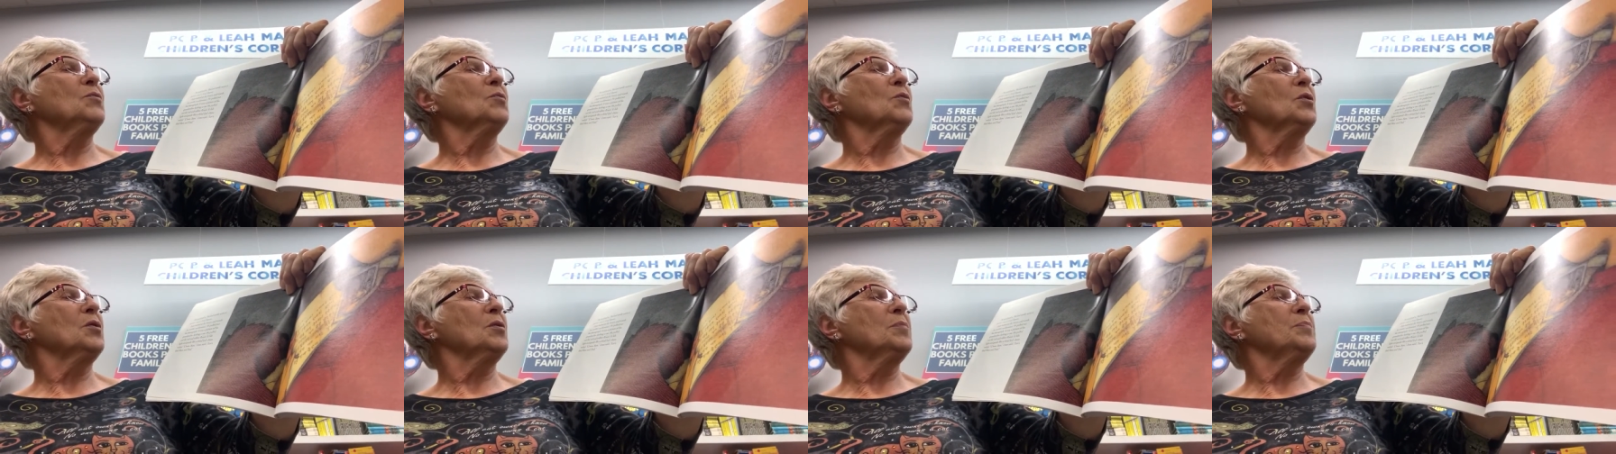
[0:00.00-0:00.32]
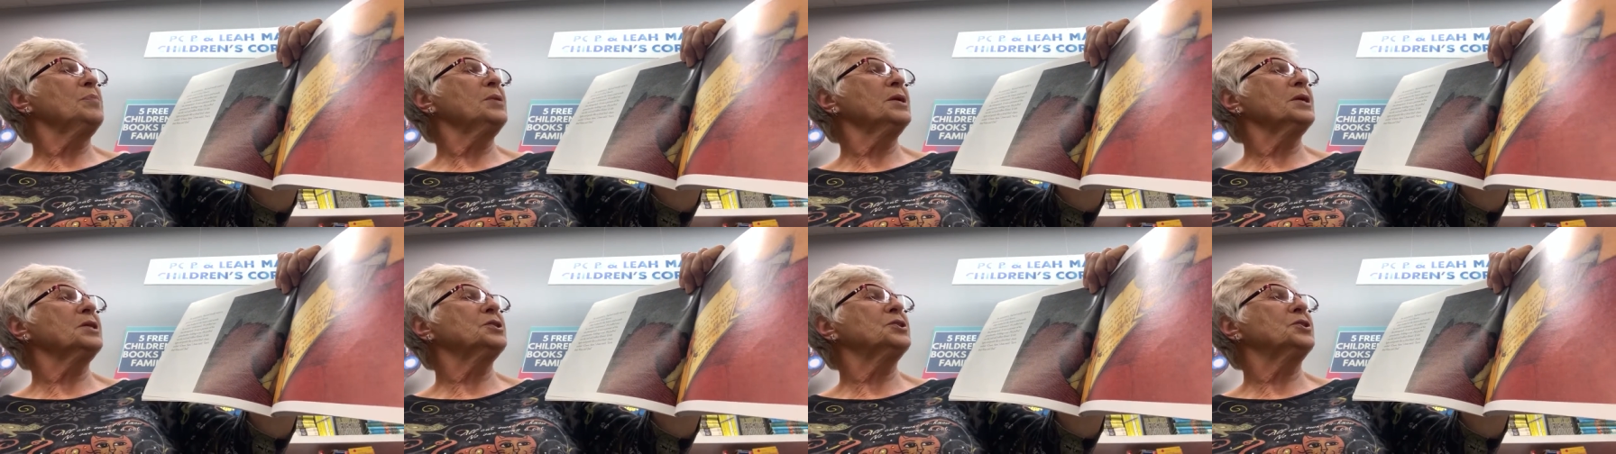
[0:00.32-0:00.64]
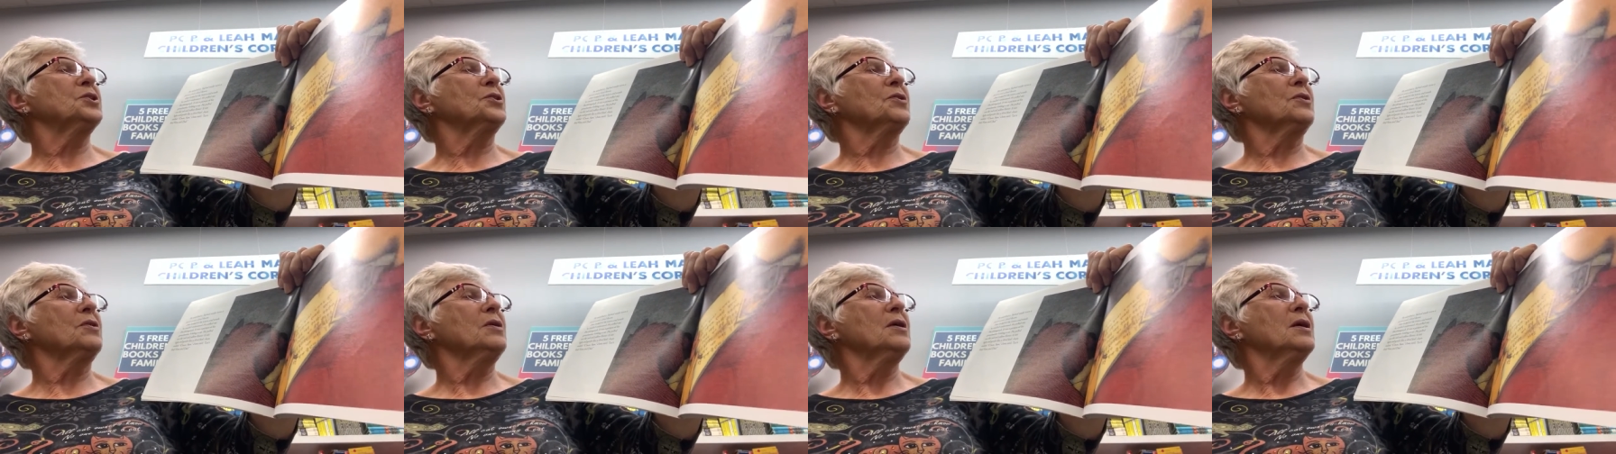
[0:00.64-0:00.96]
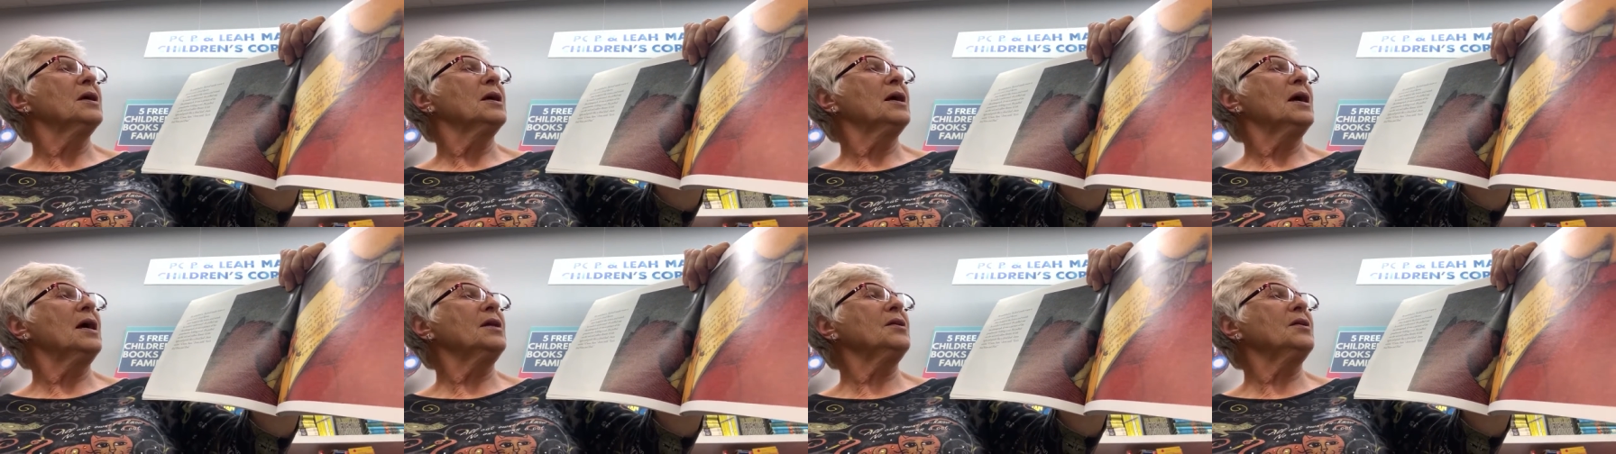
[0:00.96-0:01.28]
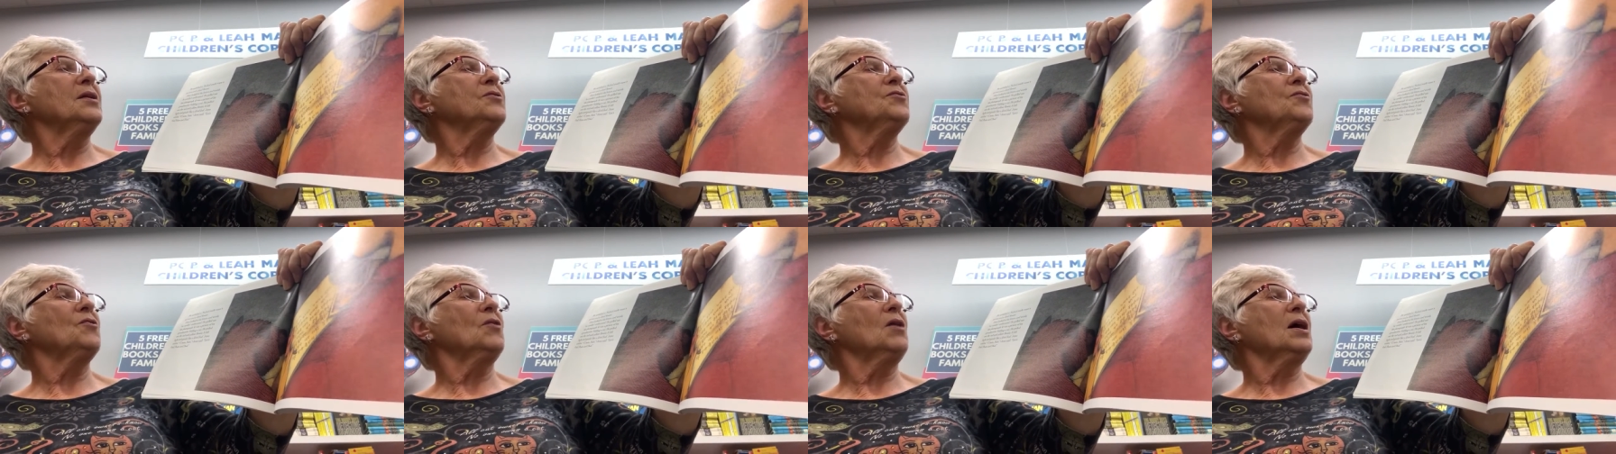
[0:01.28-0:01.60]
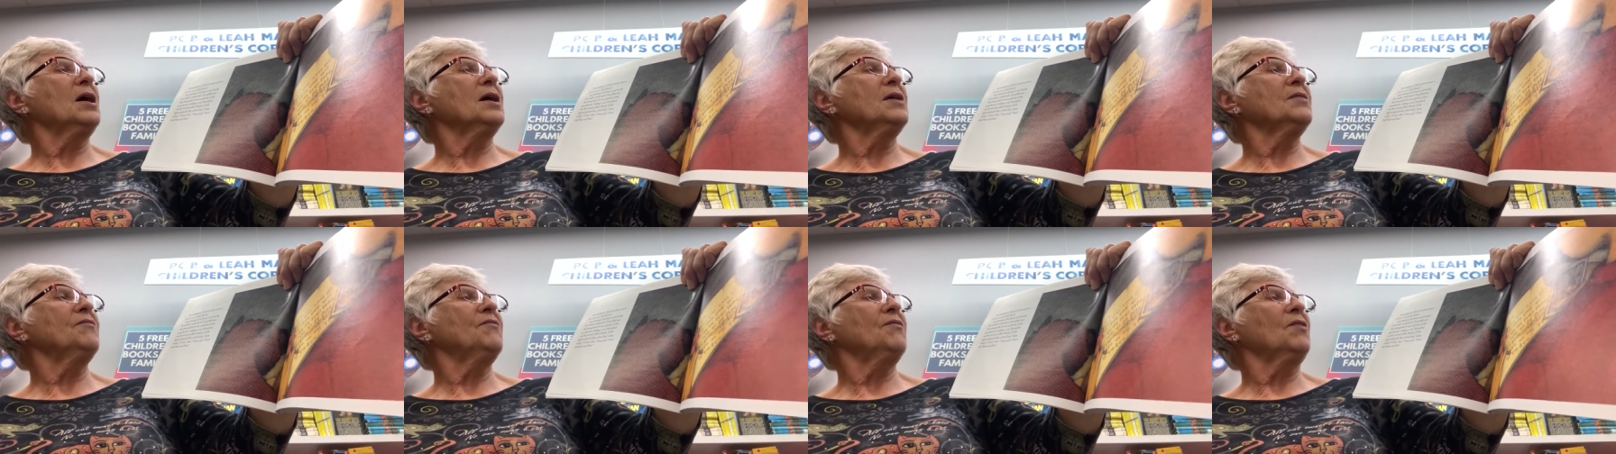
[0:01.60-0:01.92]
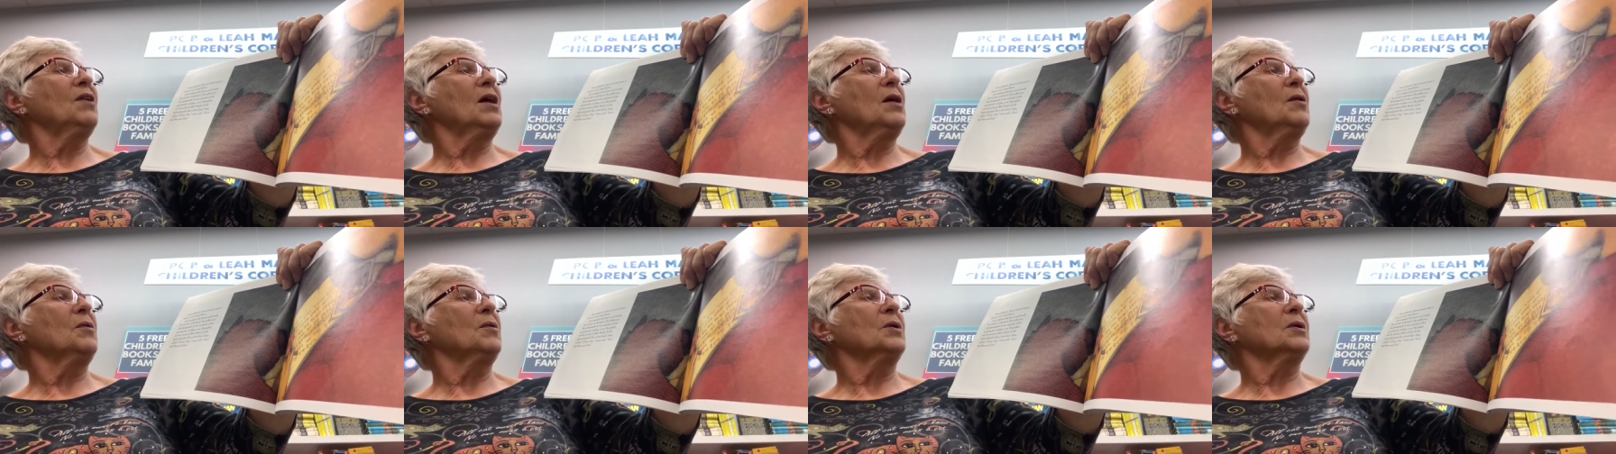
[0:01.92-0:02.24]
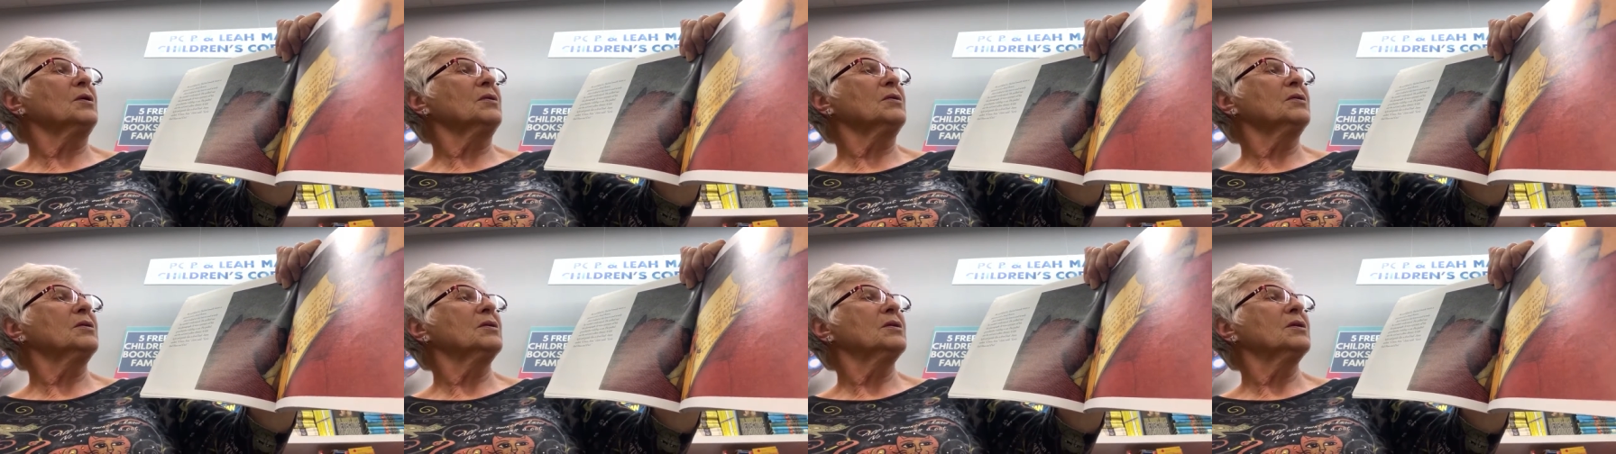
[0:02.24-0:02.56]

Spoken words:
were a picture and a dried flower.